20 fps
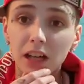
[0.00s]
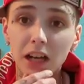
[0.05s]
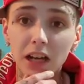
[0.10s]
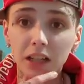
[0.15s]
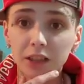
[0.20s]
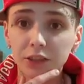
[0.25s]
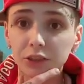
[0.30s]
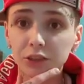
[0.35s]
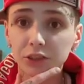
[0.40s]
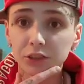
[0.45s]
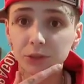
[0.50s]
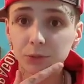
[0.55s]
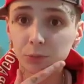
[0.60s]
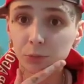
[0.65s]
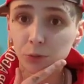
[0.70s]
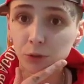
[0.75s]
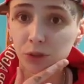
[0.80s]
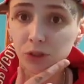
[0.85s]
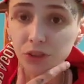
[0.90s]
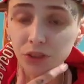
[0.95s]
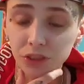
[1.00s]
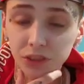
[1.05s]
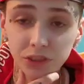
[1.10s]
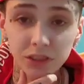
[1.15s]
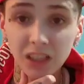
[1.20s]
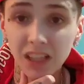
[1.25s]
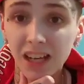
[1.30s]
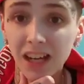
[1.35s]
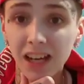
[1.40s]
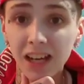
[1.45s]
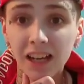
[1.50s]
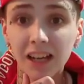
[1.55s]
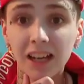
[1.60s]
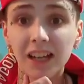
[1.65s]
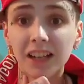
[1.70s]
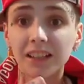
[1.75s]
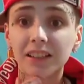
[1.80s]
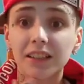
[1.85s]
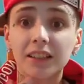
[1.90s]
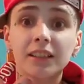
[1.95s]
I just was
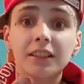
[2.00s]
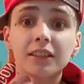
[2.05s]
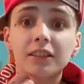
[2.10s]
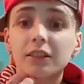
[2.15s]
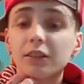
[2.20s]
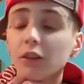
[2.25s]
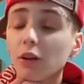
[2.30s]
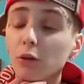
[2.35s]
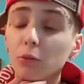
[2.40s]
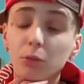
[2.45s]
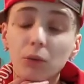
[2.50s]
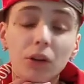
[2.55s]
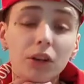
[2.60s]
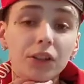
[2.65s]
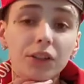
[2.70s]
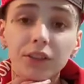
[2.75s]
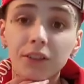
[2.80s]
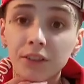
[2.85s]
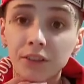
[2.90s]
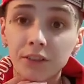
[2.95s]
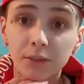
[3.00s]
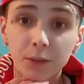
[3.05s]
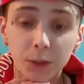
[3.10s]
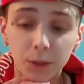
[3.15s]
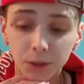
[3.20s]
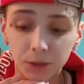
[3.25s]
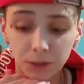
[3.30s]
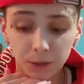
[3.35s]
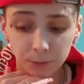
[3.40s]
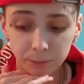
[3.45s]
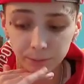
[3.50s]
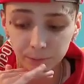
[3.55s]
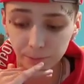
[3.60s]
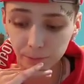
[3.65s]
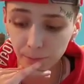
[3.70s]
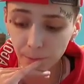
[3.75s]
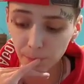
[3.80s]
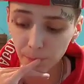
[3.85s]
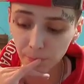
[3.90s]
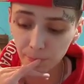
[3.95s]
on a run. Um,
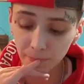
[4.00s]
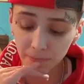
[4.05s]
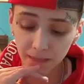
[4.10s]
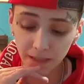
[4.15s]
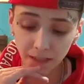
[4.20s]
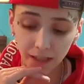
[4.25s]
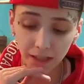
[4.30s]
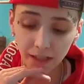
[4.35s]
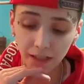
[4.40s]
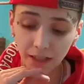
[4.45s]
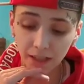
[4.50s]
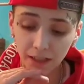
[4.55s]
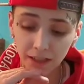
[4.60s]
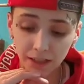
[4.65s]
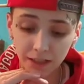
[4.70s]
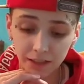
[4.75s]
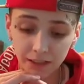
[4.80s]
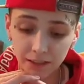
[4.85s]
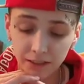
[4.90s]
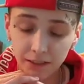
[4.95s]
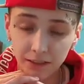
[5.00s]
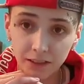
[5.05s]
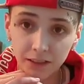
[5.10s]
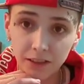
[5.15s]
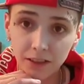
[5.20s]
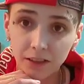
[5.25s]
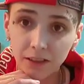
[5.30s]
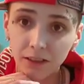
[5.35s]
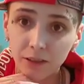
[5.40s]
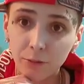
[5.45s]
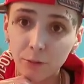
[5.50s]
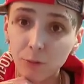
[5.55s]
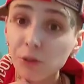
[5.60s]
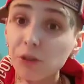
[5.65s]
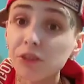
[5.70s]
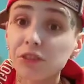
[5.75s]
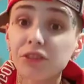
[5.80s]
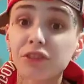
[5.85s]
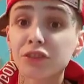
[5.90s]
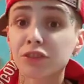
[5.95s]
I
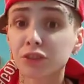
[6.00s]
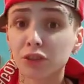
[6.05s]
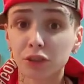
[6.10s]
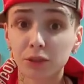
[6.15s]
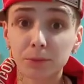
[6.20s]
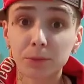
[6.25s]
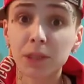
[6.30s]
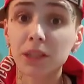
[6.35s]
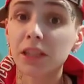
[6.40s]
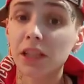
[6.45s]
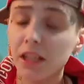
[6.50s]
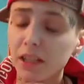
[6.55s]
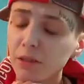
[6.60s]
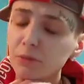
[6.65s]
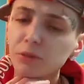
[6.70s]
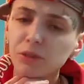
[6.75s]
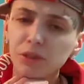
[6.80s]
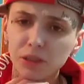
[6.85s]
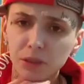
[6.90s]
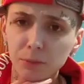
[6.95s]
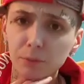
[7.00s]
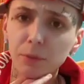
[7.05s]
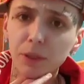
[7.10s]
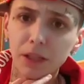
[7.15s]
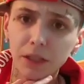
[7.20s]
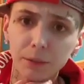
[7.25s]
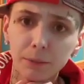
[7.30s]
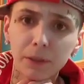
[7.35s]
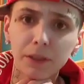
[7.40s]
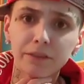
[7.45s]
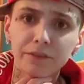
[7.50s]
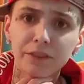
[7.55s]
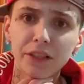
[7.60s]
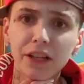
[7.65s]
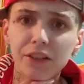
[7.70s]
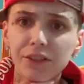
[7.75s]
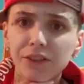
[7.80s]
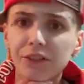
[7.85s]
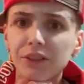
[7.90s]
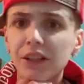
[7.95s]
was determined that I was going to bail my
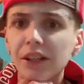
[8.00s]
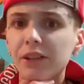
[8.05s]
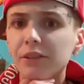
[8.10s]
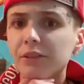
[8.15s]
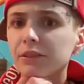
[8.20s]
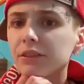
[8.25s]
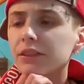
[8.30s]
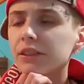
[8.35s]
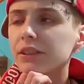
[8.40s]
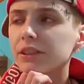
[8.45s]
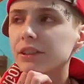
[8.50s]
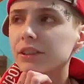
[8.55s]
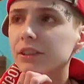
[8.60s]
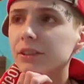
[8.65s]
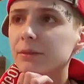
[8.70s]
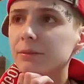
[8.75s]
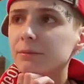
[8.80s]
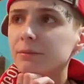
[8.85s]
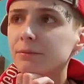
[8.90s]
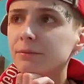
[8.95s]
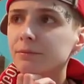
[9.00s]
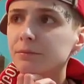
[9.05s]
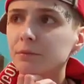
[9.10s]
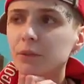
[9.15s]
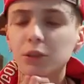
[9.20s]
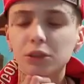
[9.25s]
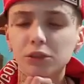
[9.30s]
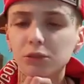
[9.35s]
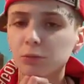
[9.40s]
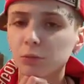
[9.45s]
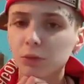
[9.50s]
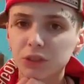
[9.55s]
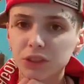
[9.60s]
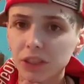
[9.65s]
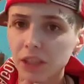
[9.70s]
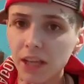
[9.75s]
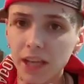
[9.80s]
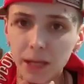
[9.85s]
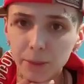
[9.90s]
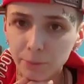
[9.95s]
father out, um, which
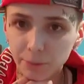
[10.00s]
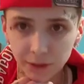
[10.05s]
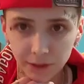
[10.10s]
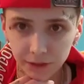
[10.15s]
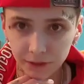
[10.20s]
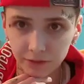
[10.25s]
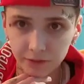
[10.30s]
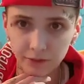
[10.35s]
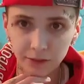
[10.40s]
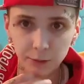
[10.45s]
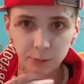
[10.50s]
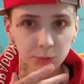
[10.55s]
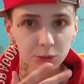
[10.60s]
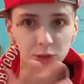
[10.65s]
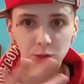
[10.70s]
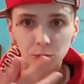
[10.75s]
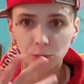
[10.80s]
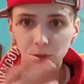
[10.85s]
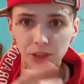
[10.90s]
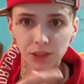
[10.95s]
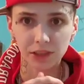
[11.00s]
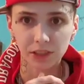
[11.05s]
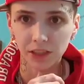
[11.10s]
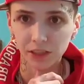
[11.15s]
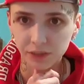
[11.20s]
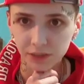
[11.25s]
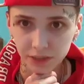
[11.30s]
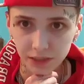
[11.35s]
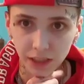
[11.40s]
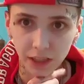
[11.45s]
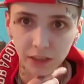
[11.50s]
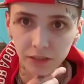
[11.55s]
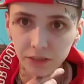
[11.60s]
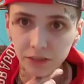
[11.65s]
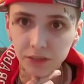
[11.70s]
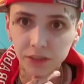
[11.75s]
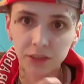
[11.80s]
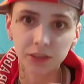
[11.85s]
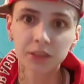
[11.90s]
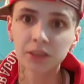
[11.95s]
wasn't happening. It was
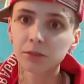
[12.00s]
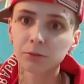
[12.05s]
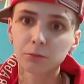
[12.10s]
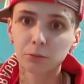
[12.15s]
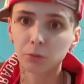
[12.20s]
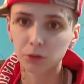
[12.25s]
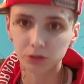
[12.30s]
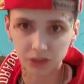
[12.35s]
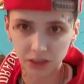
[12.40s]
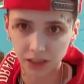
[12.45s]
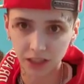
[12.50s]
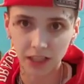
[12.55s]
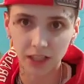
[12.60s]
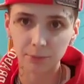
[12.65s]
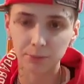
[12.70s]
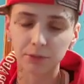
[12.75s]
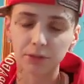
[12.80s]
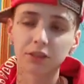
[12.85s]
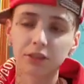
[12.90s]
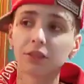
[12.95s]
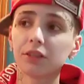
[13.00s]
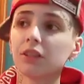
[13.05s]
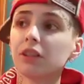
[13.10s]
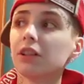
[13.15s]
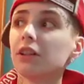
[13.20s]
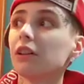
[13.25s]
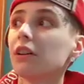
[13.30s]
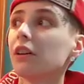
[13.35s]
$20,000, wasn't happening.